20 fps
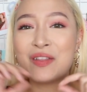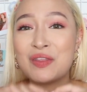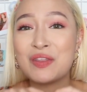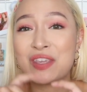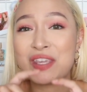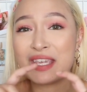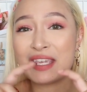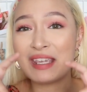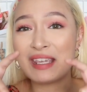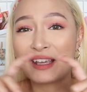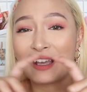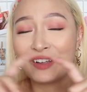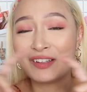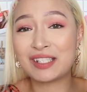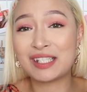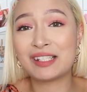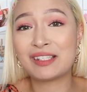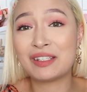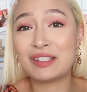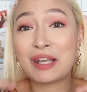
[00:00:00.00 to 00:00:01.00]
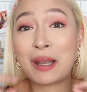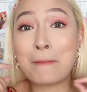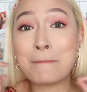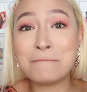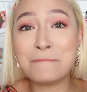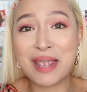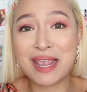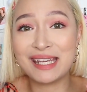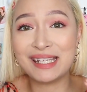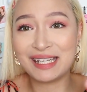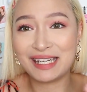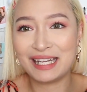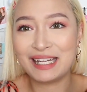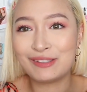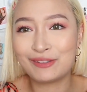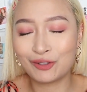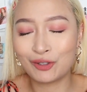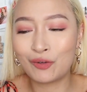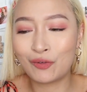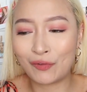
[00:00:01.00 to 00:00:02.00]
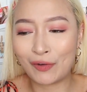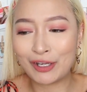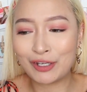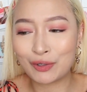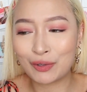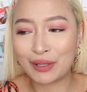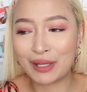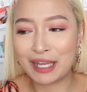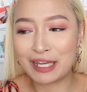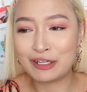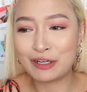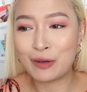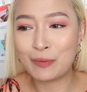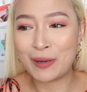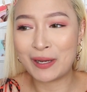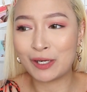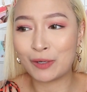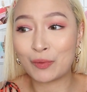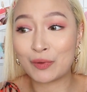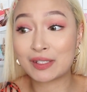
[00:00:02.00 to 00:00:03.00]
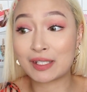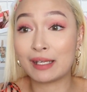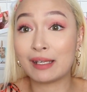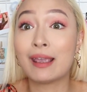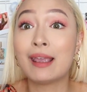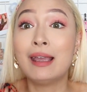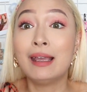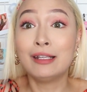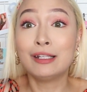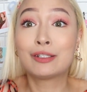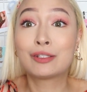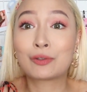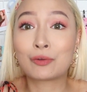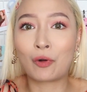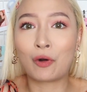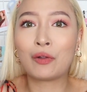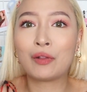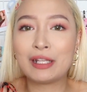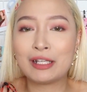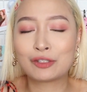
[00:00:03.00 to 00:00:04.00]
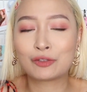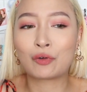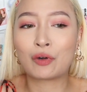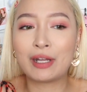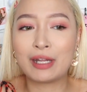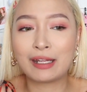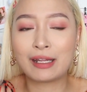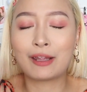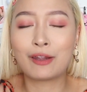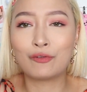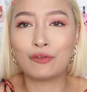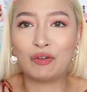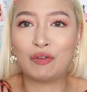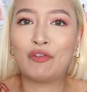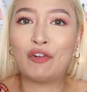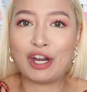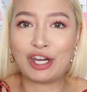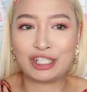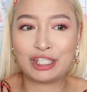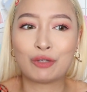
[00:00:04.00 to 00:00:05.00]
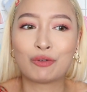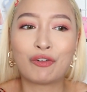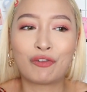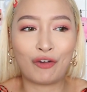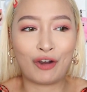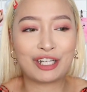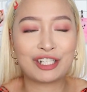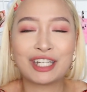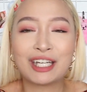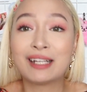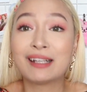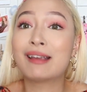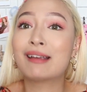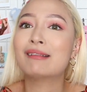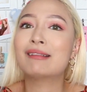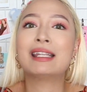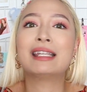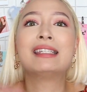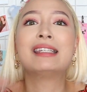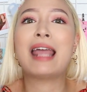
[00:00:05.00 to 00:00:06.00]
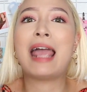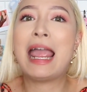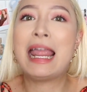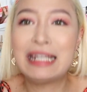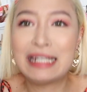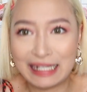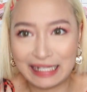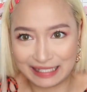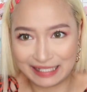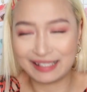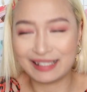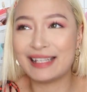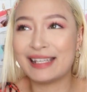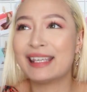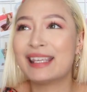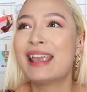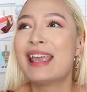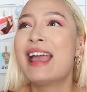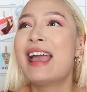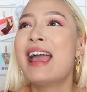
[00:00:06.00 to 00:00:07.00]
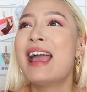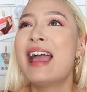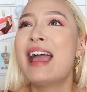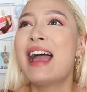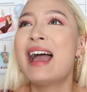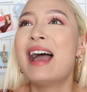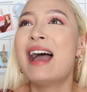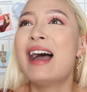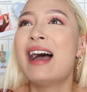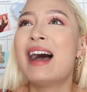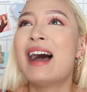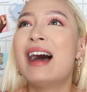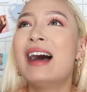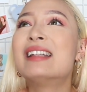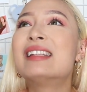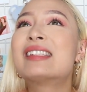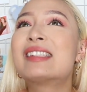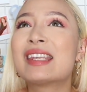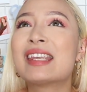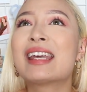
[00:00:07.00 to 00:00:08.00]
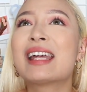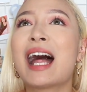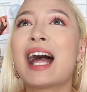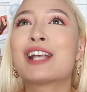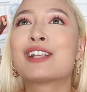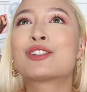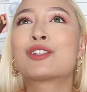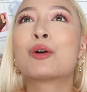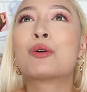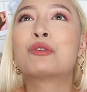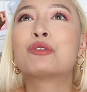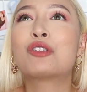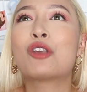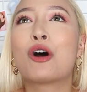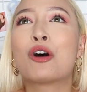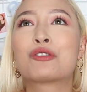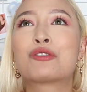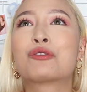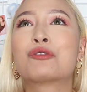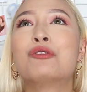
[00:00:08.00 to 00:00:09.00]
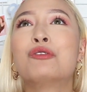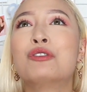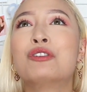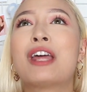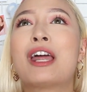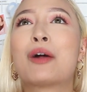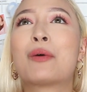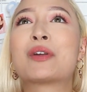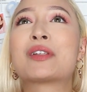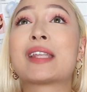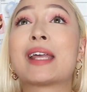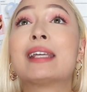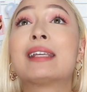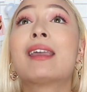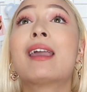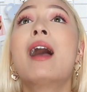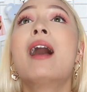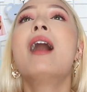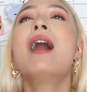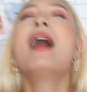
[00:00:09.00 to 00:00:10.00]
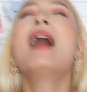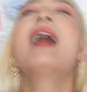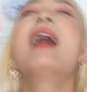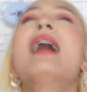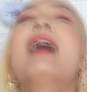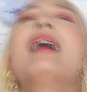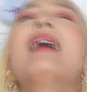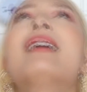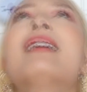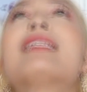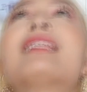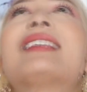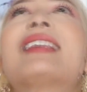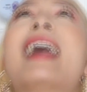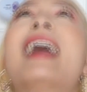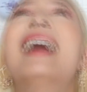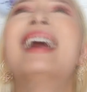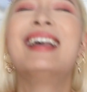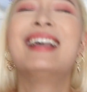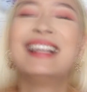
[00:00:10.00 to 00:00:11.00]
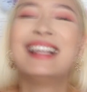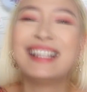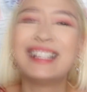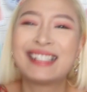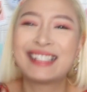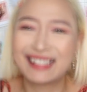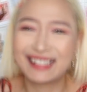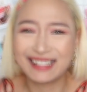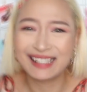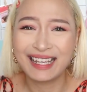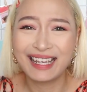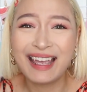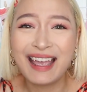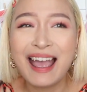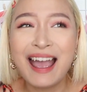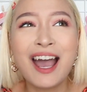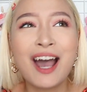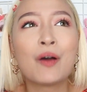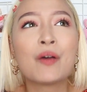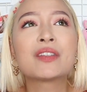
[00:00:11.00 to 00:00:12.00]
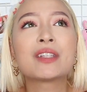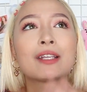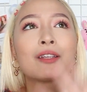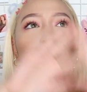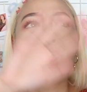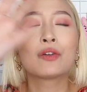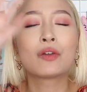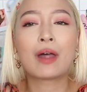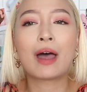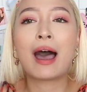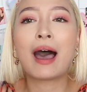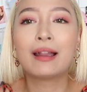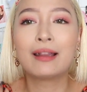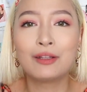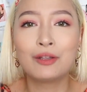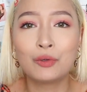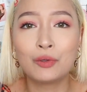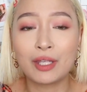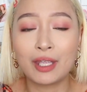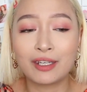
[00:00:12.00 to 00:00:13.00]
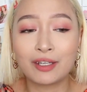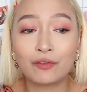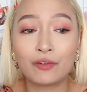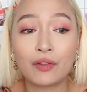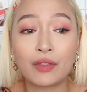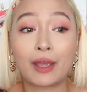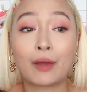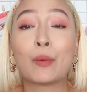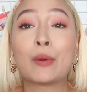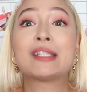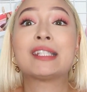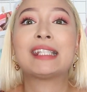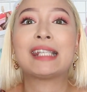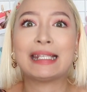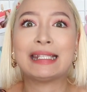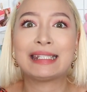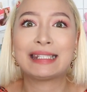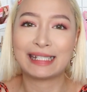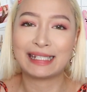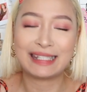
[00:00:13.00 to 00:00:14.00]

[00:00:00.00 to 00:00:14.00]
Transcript: the contestant that made it into the final lineup, and I was like scrolling and refreshing endlessly until I saw Cho Seung-yoon, and I was like, hell yes! I was like, you know, hallelujah and everything. I was yes.